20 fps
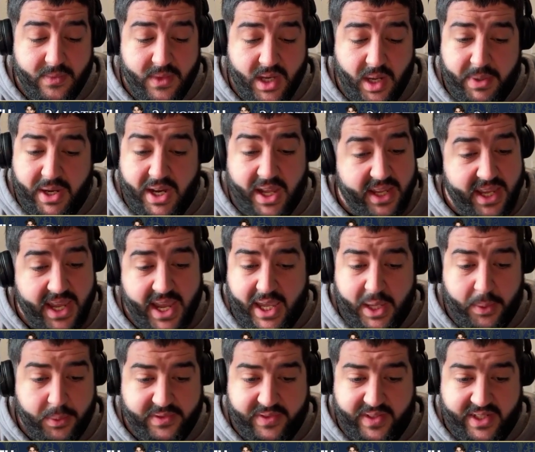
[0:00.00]
But yeah,
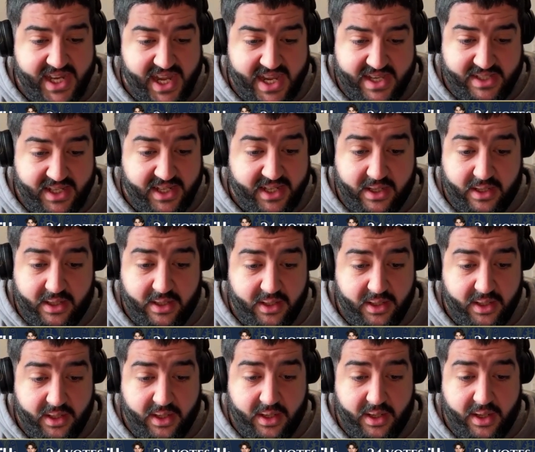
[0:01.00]
he was fantastic.
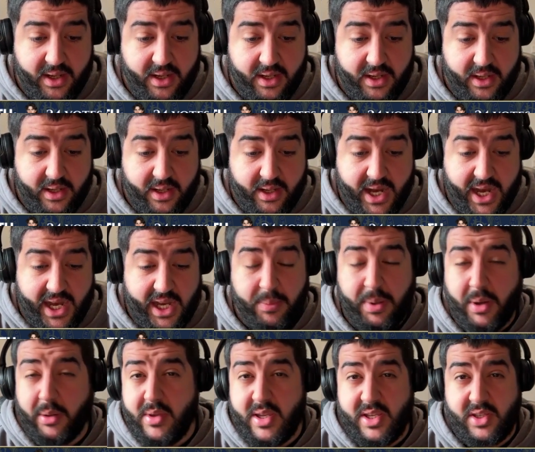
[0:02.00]
And he'll
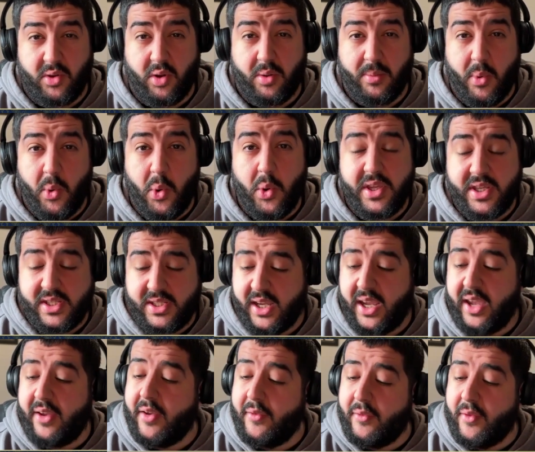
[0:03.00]
probably score more this
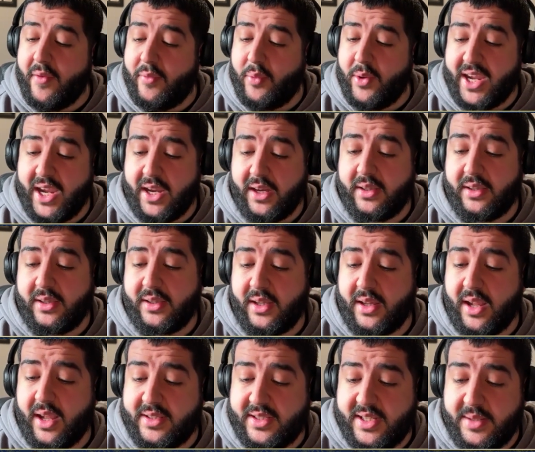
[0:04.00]
year. If we get
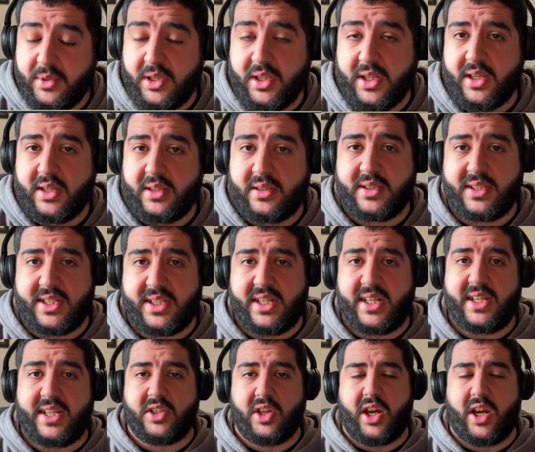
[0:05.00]
a similar
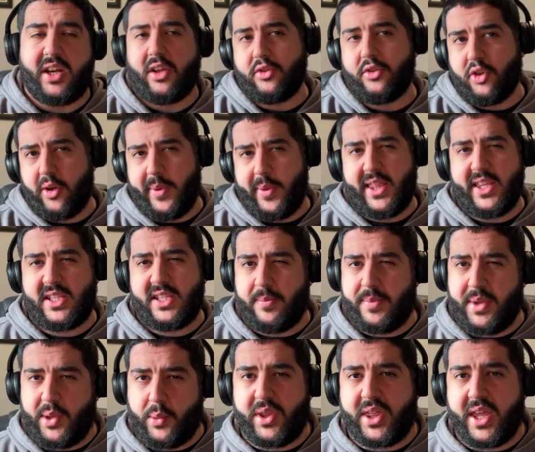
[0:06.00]
Sydney side, and I'll talk about this a
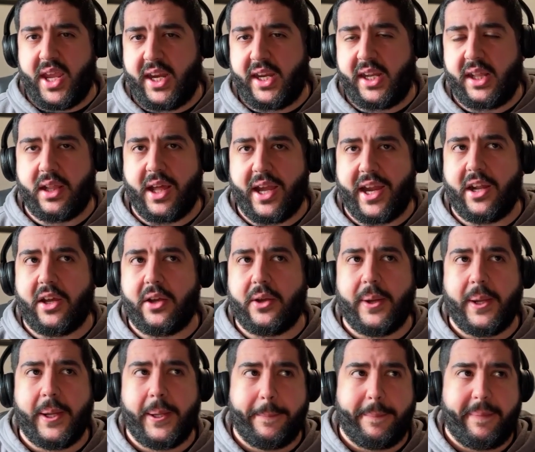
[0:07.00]
bit with Heaney later.
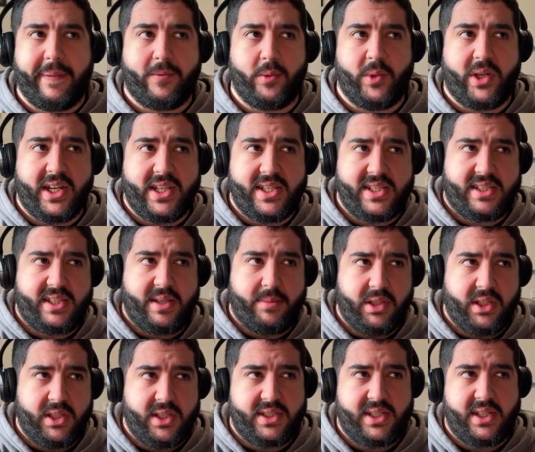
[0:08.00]
If we get a
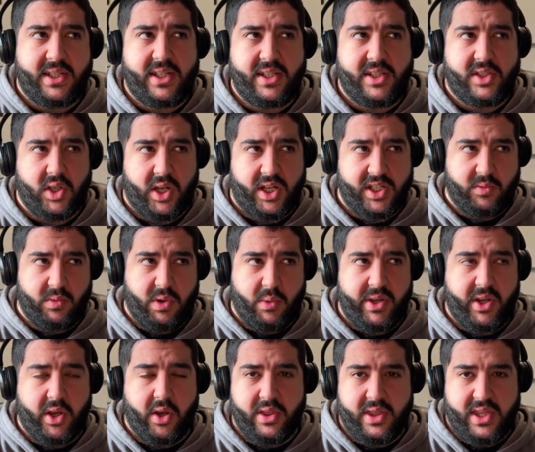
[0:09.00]
similar Sydney side to what we
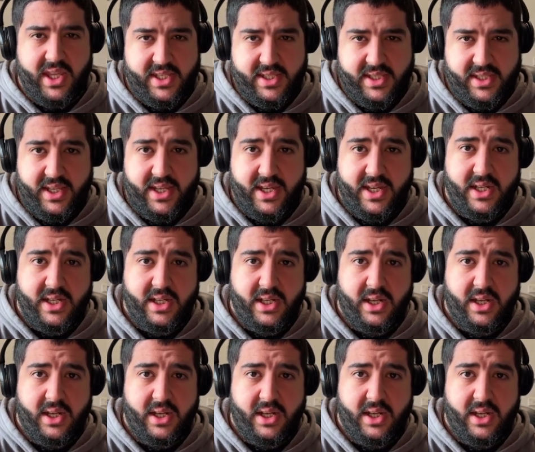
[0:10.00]
got this year,